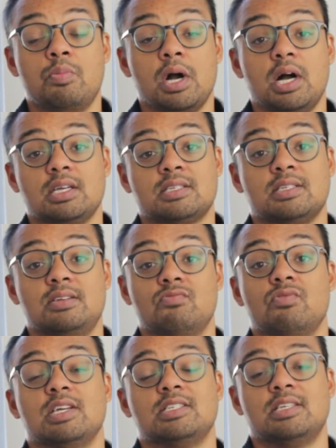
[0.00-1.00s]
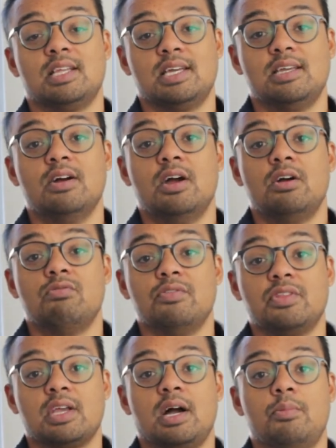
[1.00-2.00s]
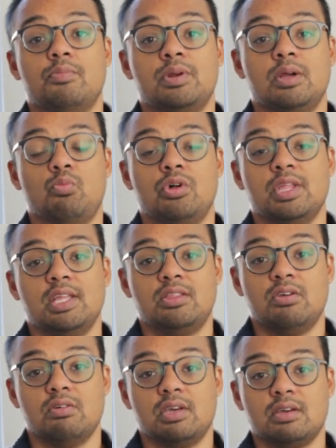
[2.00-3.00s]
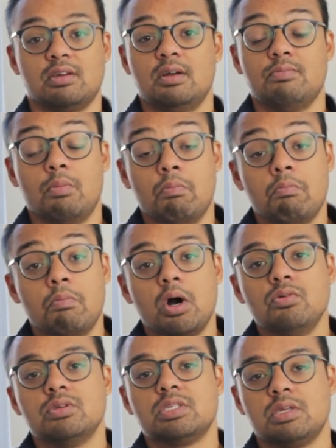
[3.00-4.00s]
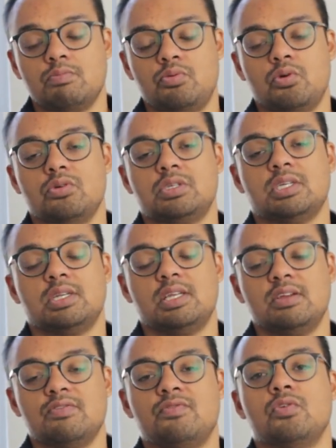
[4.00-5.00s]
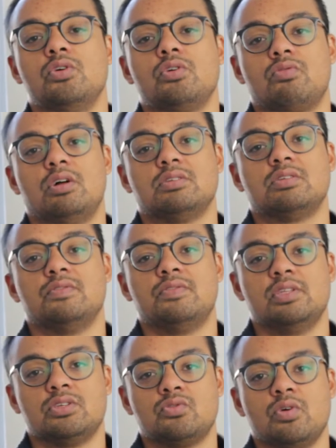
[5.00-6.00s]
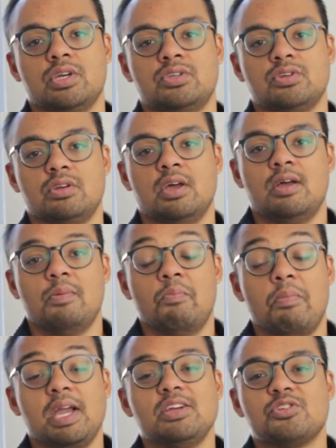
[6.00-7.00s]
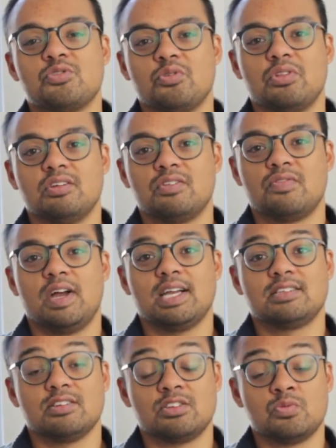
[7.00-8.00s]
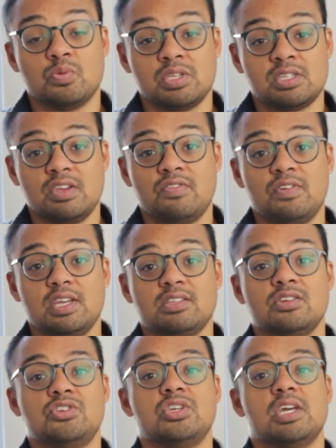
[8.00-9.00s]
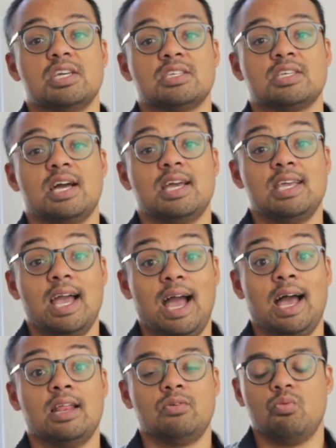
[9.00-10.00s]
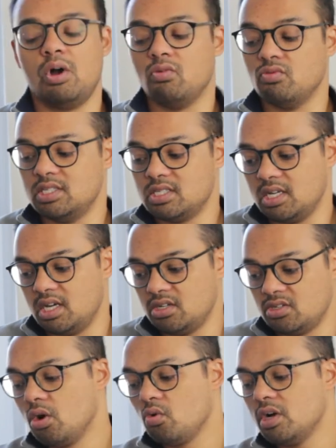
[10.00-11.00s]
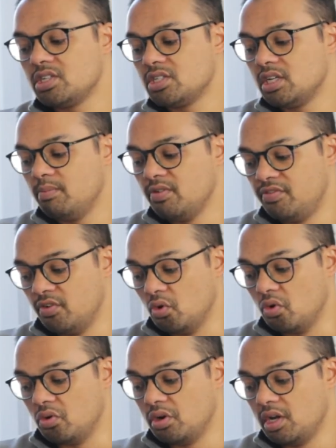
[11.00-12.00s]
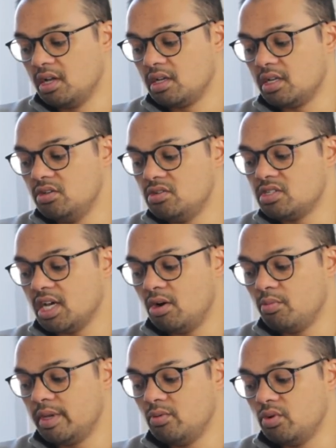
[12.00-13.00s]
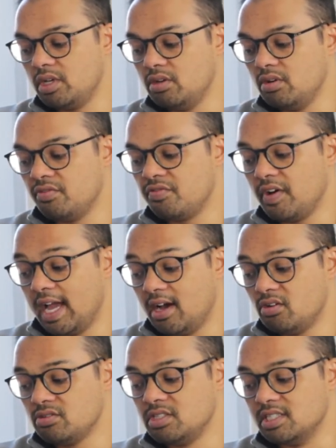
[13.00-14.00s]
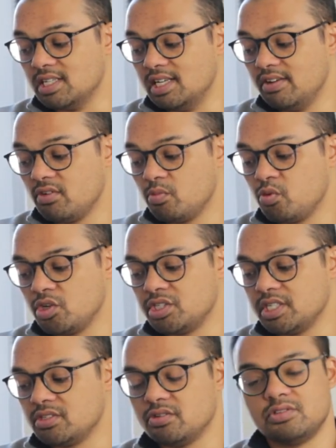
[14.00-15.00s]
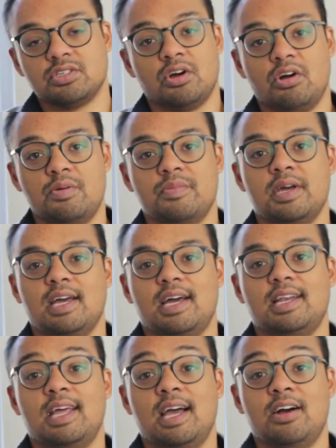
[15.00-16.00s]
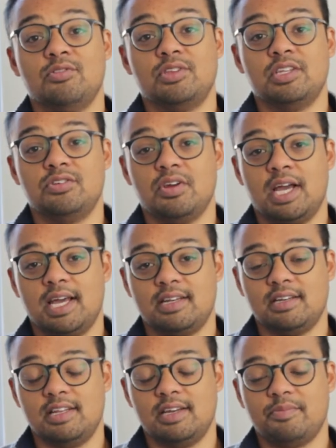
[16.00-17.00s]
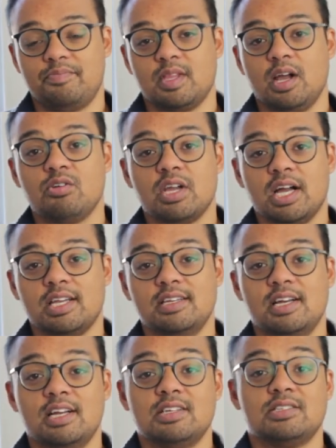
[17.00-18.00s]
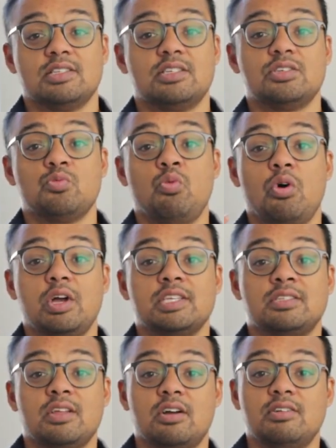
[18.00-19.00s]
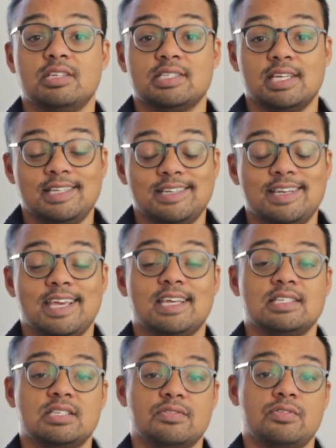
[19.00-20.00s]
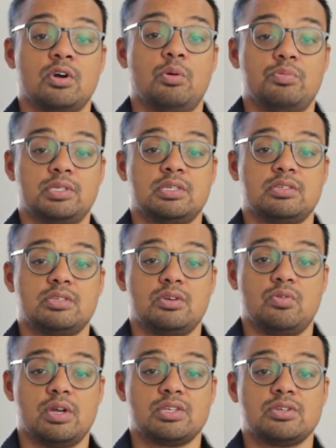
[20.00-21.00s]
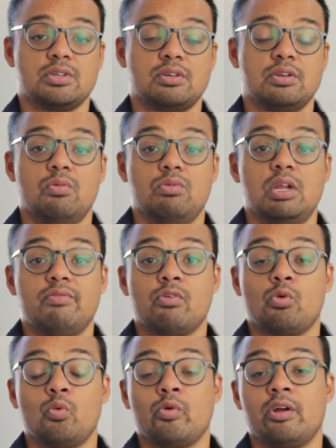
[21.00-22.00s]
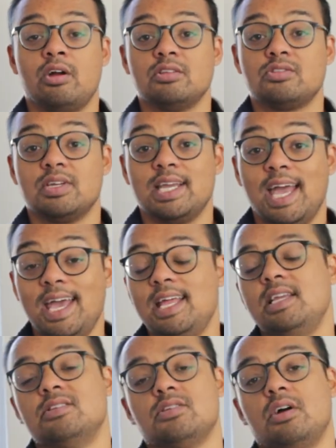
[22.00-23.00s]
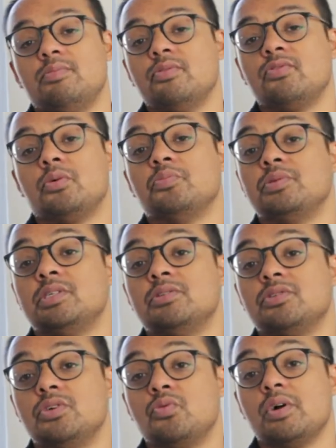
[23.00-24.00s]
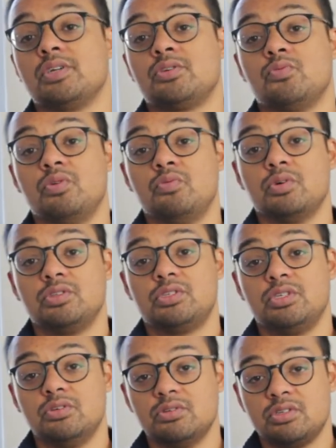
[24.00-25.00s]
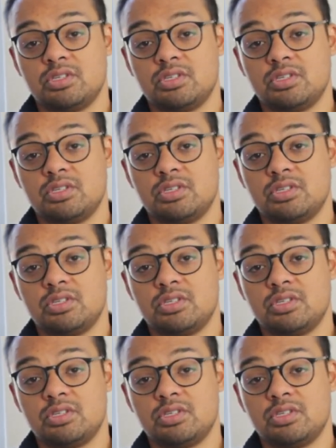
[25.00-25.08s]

personally resonate with the company and what they're doing. But most importantly, for your answer for this question, make sure those facts are specific to GSK and well researched. Question number four can you tell me when you failed to deliver a project on time and how did you handle it? Okay, so this is what is known as a negative competency question. Whenever we're answering any type of competency question, we want to use